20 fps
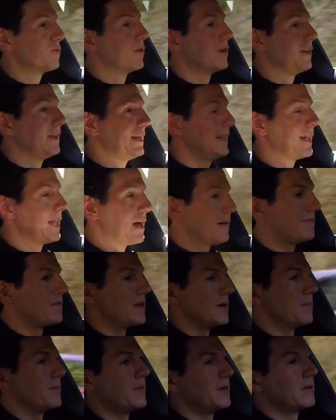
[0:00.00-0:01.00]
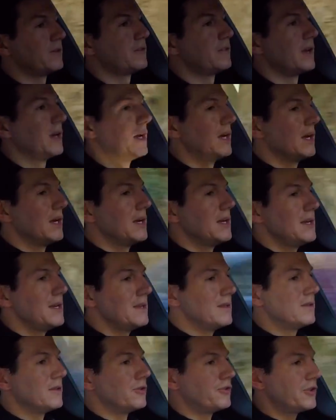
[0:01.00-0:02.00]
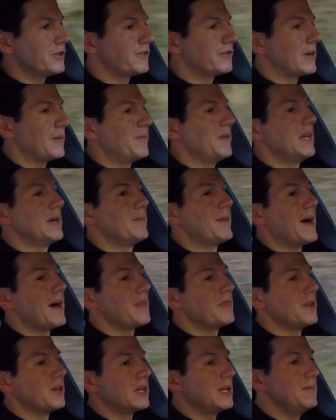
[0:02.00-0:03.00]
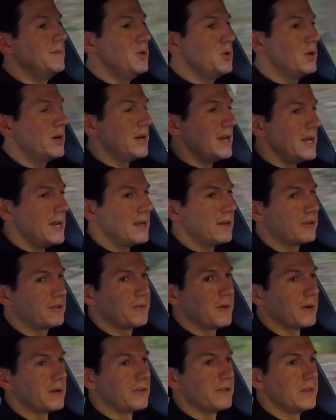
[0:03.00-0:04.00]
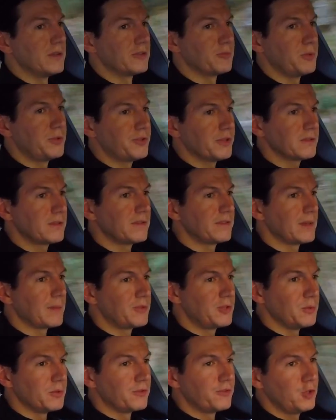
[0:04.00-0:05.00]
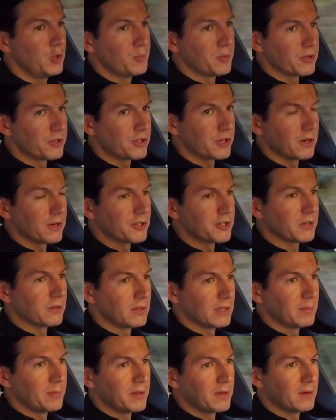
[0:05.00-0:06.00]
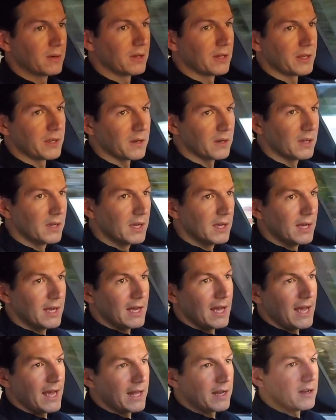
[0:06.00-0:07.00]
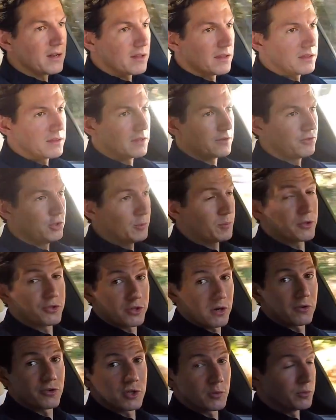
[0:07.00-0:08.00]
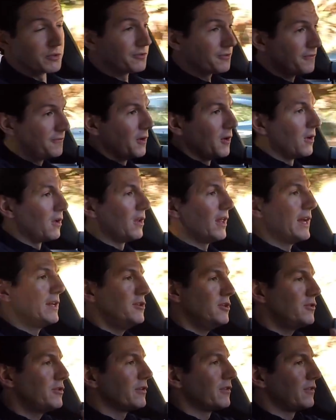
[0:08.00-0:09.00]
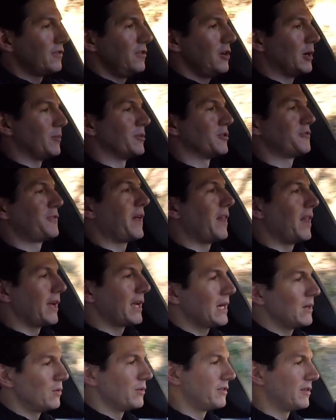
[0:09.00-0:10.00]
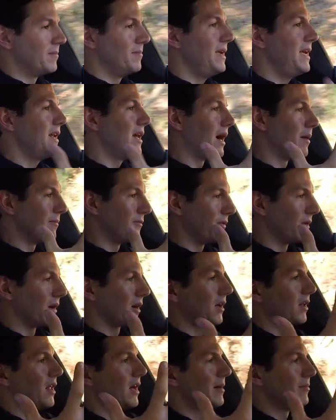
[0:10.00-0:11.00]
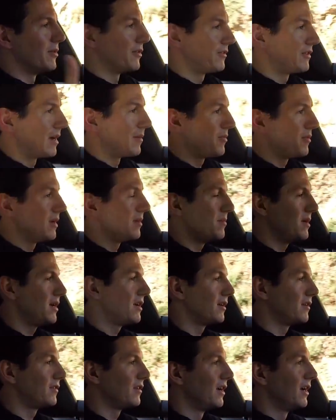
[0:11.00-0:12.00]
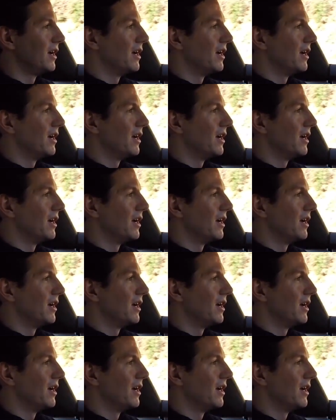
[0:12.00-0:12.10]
really love them. There's just something about the community as far as this. We took this up to a supercharger a little bit earlier, and the supercharger was full, and you almost felt like it was a meetup for a club or something, because